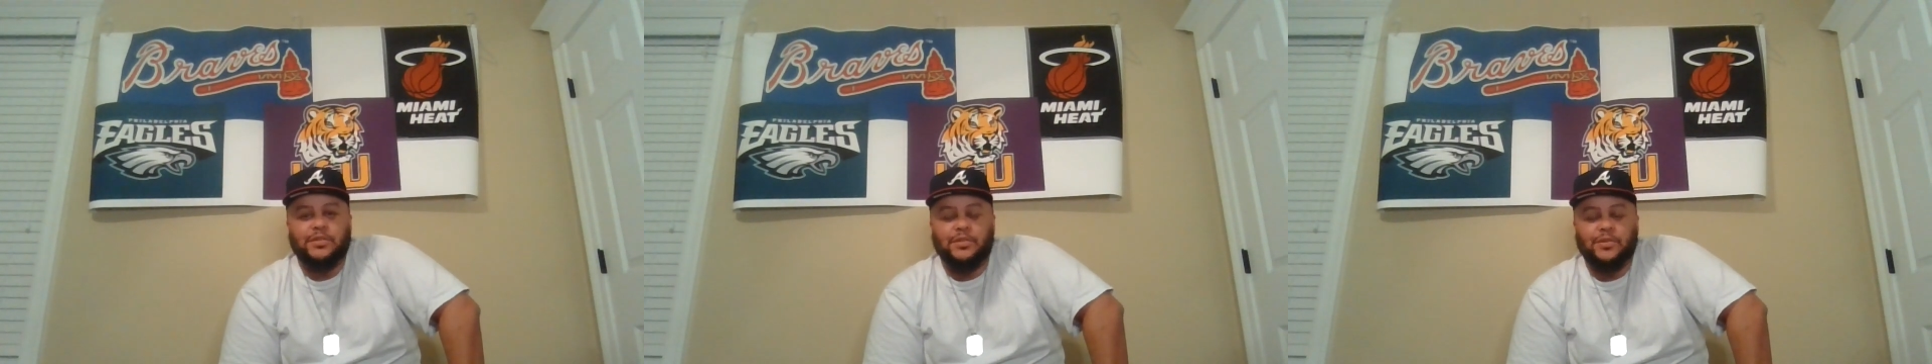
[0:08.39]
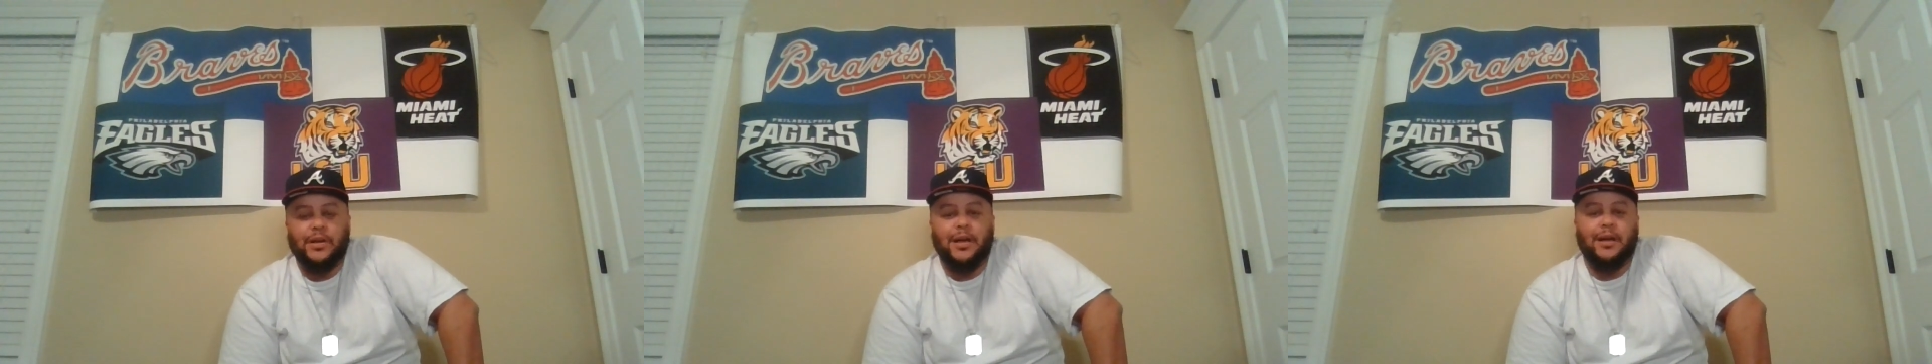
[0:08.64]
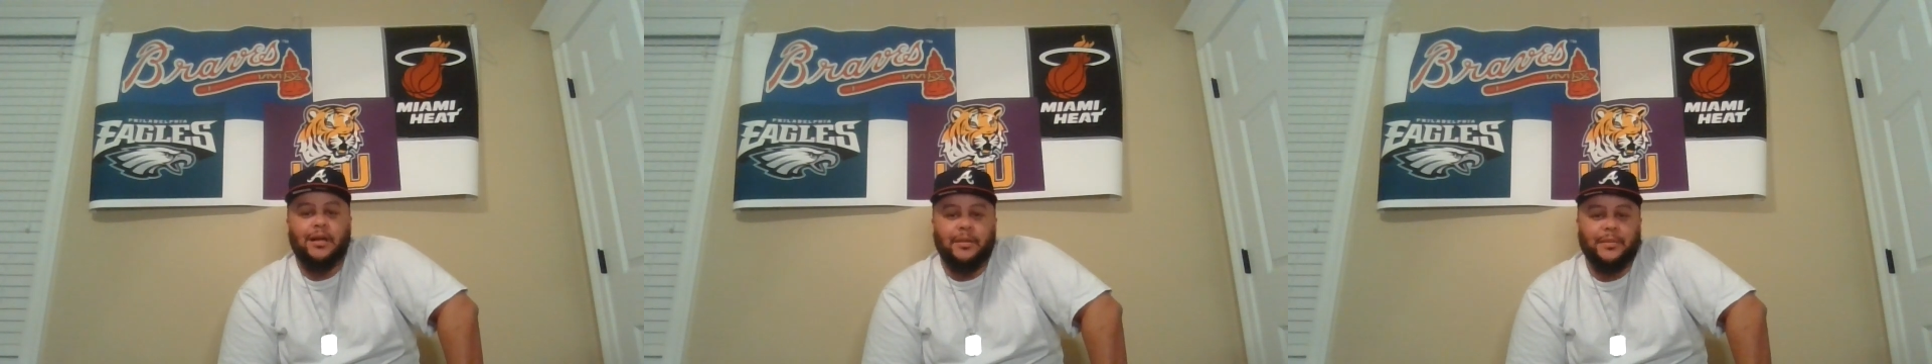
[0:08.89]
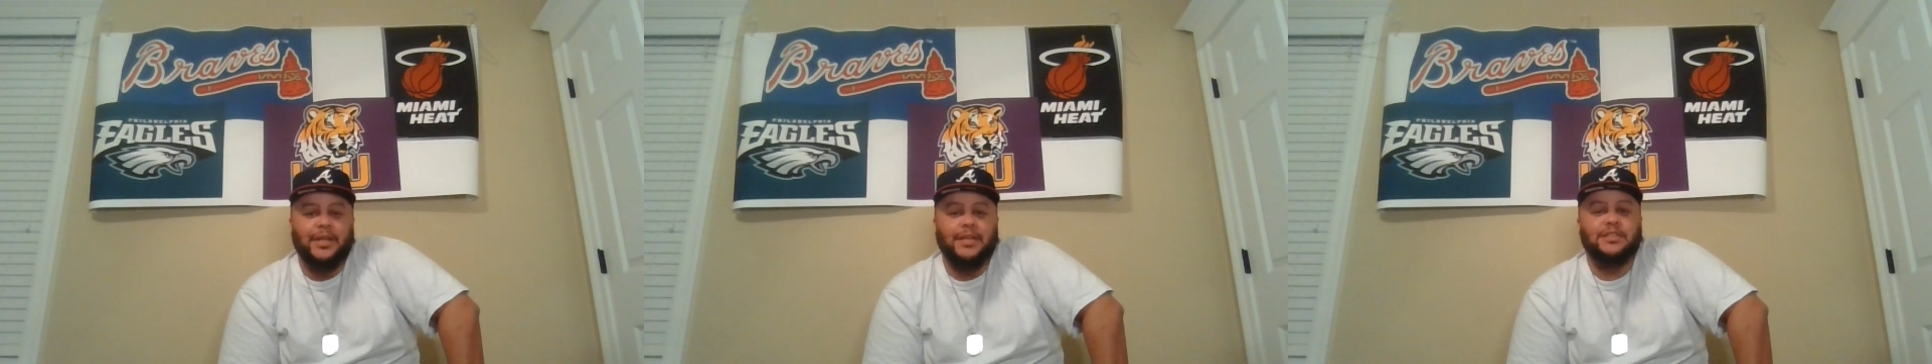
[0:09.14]
Dugas,
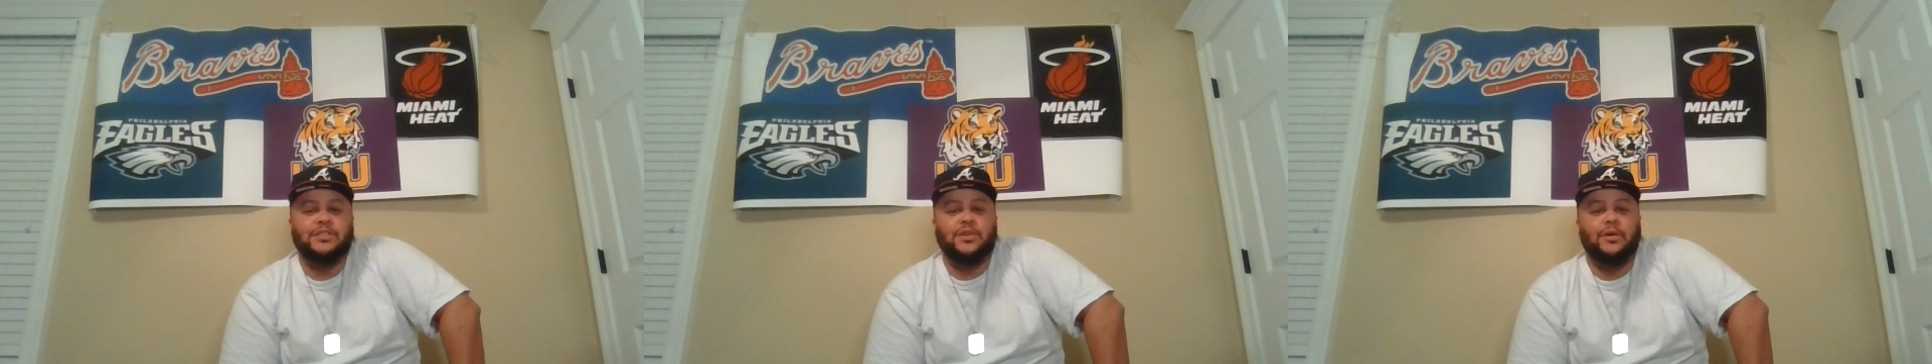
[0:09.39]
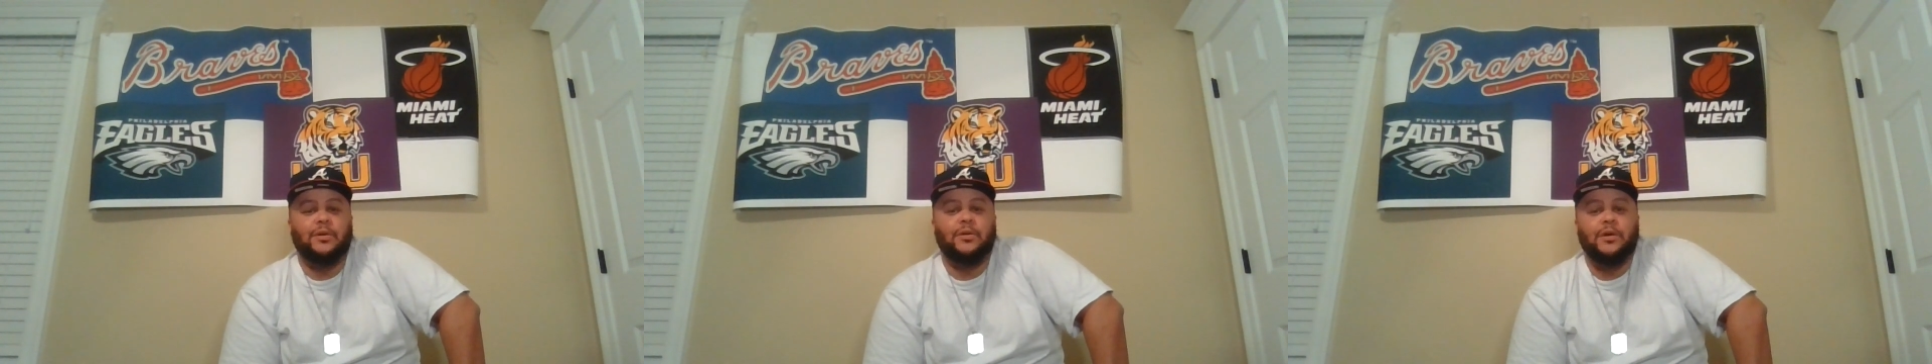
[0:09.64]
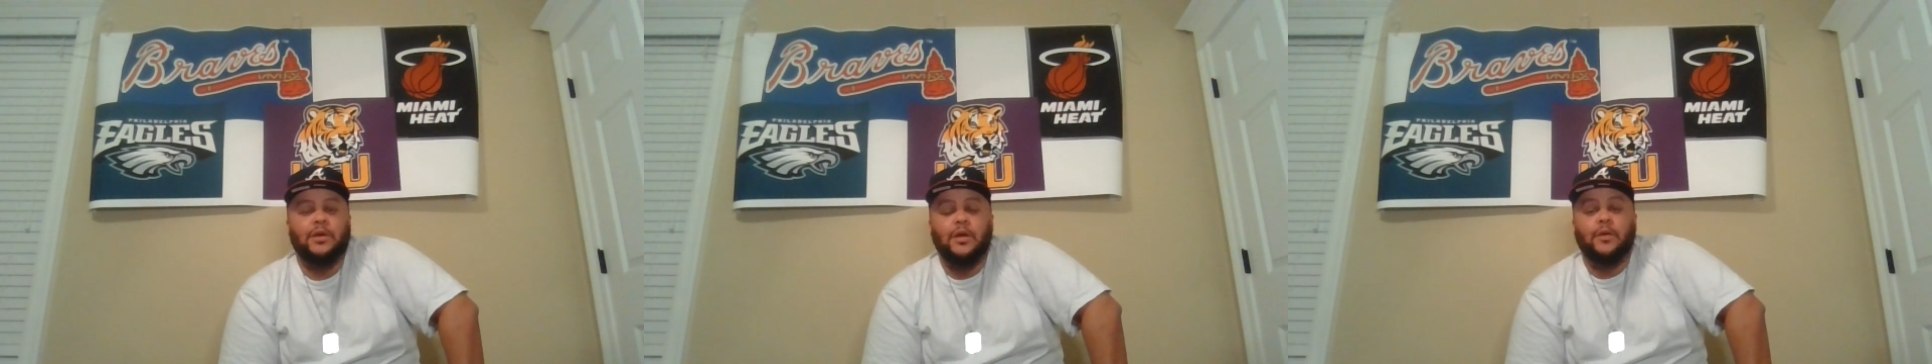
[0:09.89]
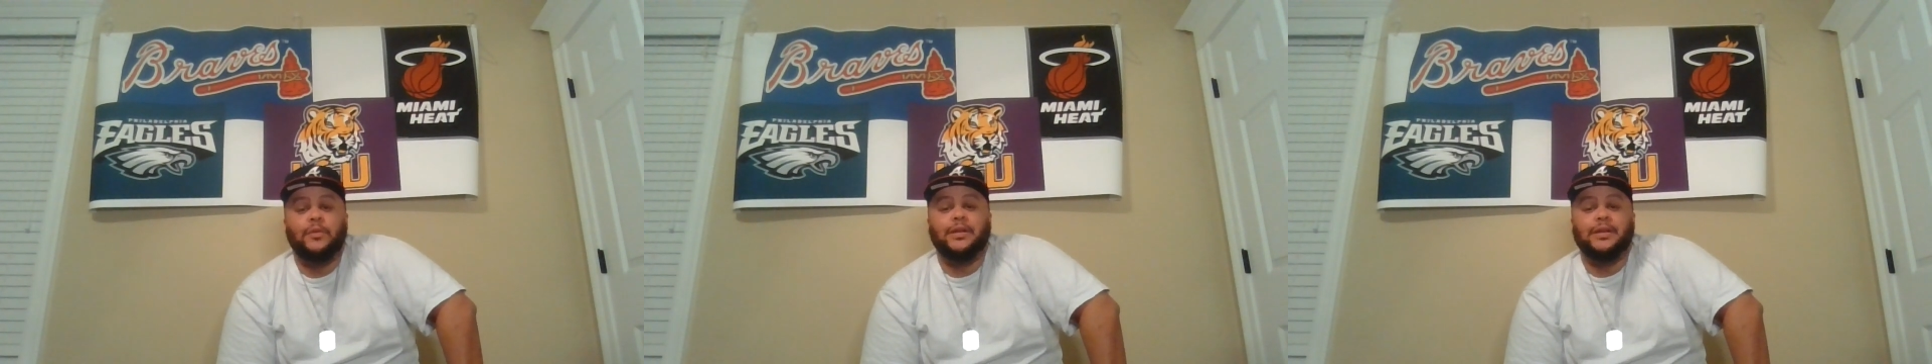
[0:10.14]
coming at y'all
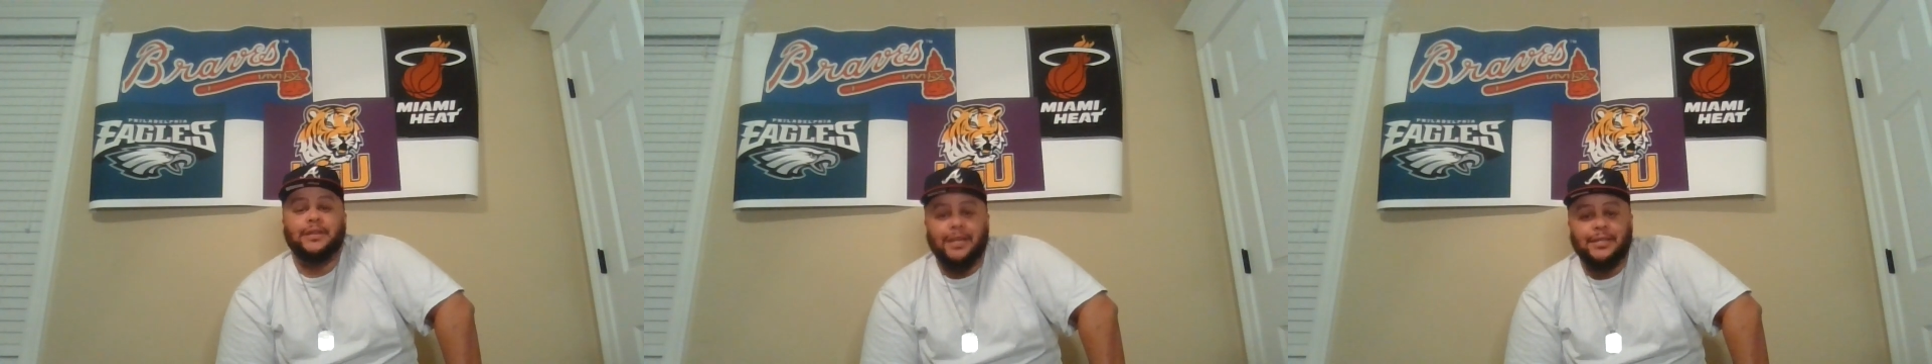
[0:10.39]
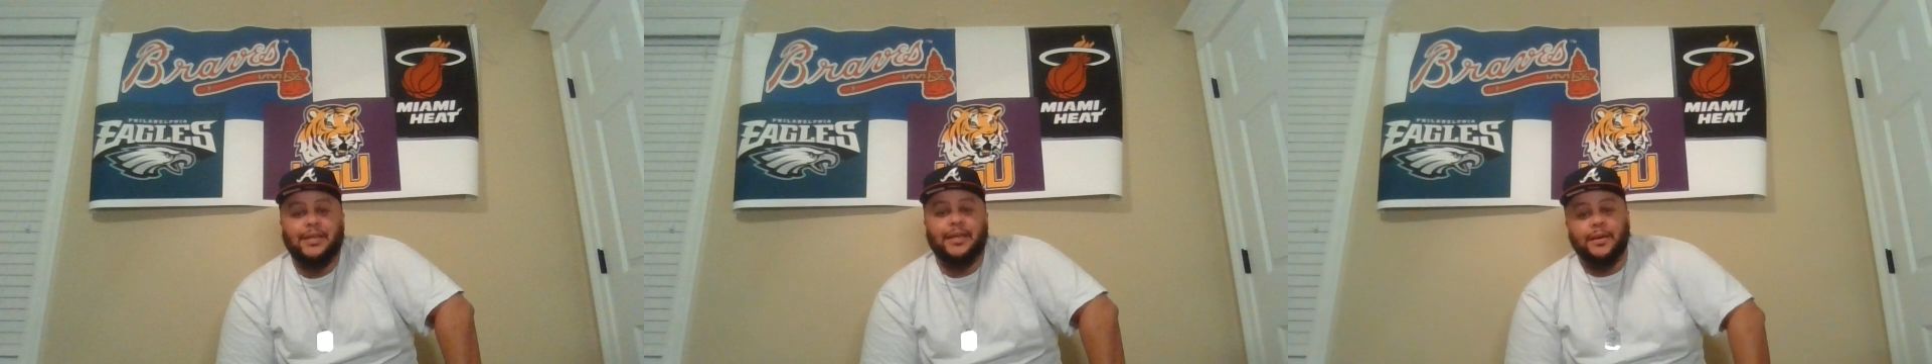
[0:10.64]
with another